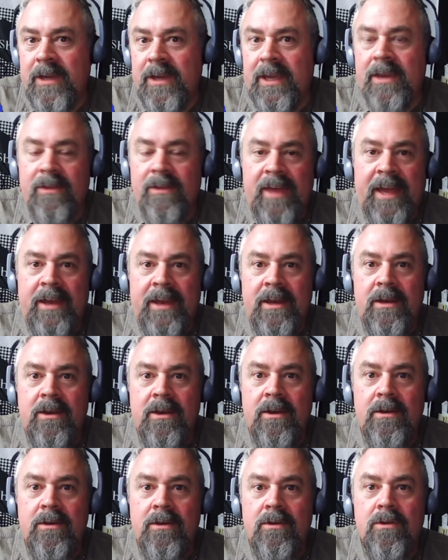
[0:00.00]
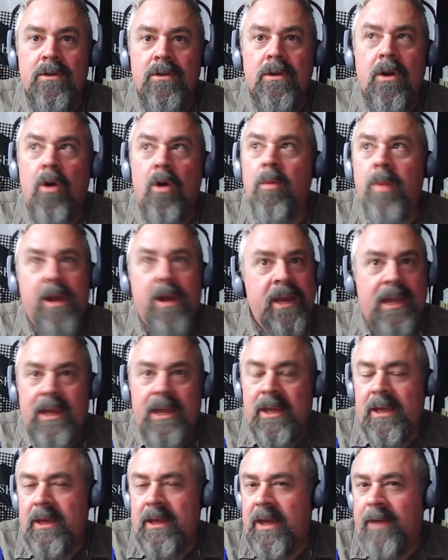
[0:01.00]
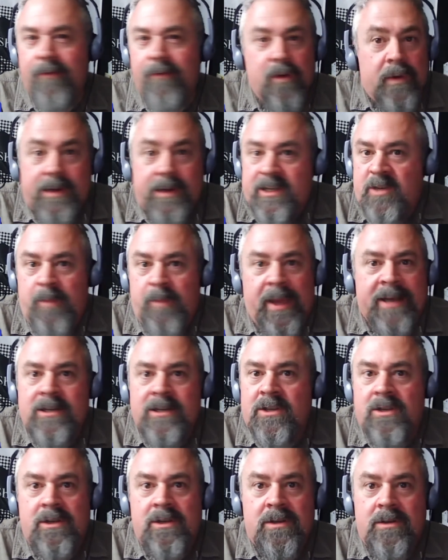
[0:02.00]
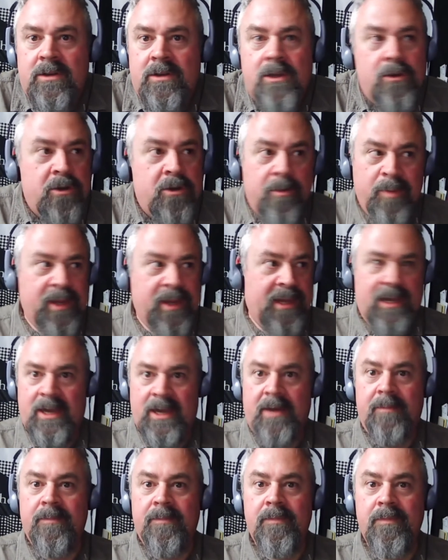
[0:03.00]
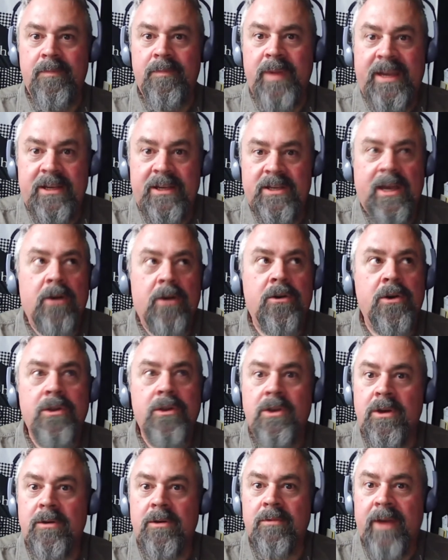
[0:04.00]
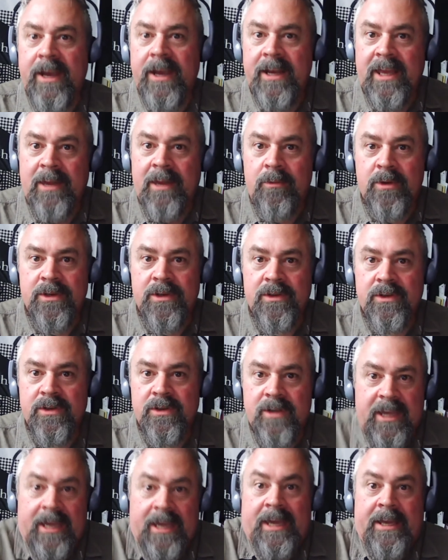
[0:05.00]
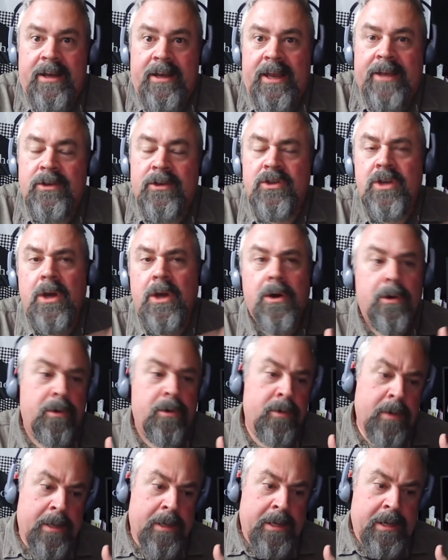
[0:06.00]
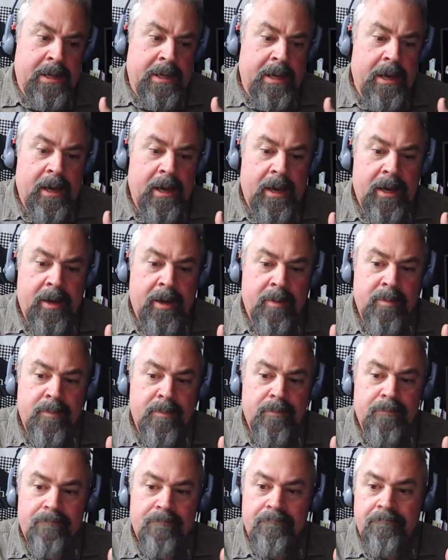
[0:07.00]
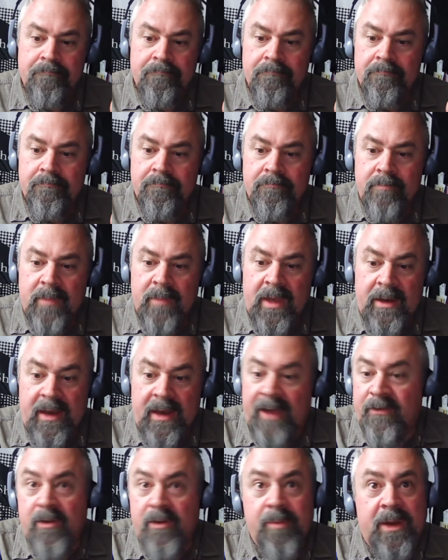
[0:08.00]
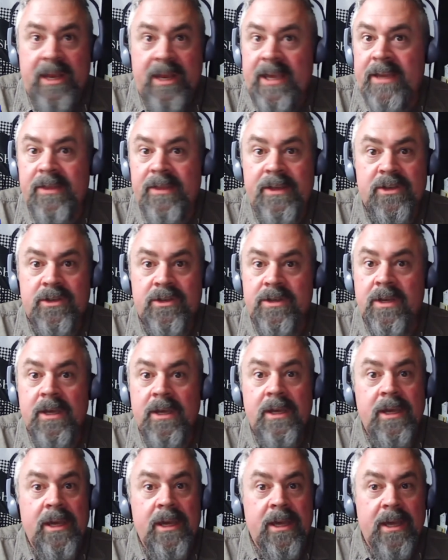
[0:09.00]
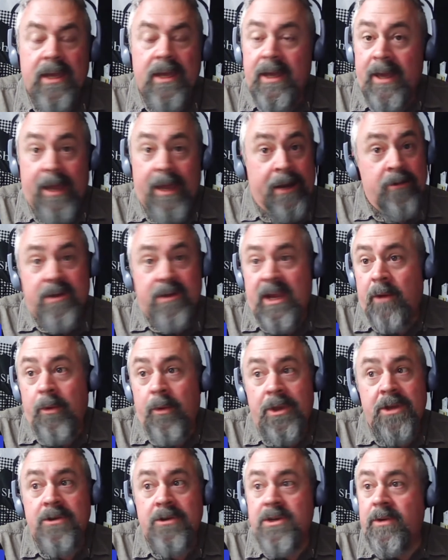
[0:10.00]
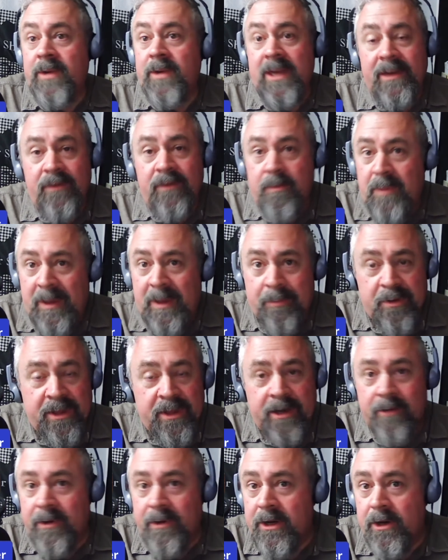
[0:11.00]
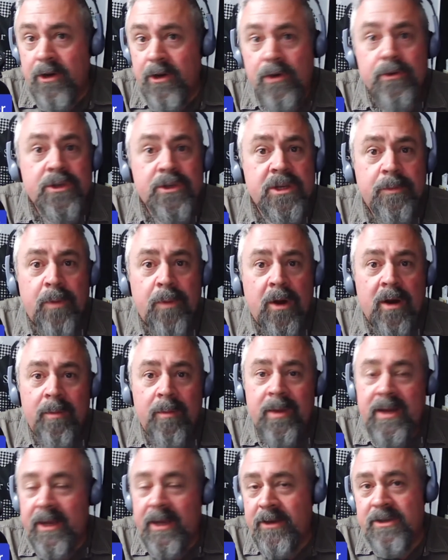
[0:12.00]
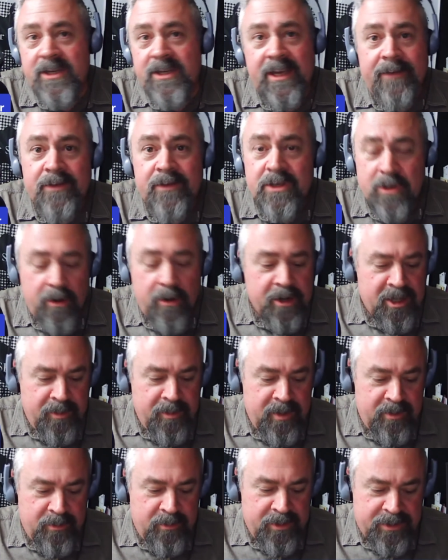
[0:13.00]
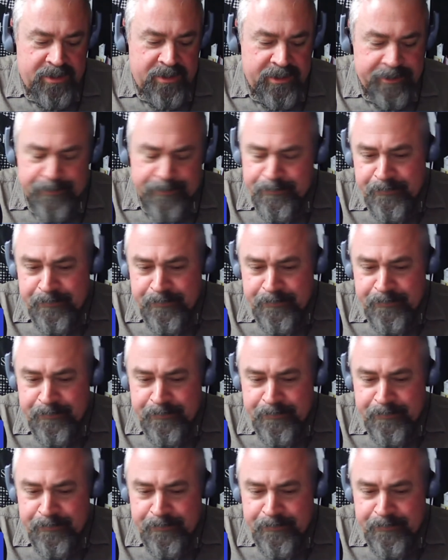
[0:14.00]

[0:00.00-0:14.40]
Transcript: in that nobody ever expects you to be him, because how could you, right? He was it. And so, and everybody in this, I don't care what you're doing, even people that are in a news department. I used to have this argument with a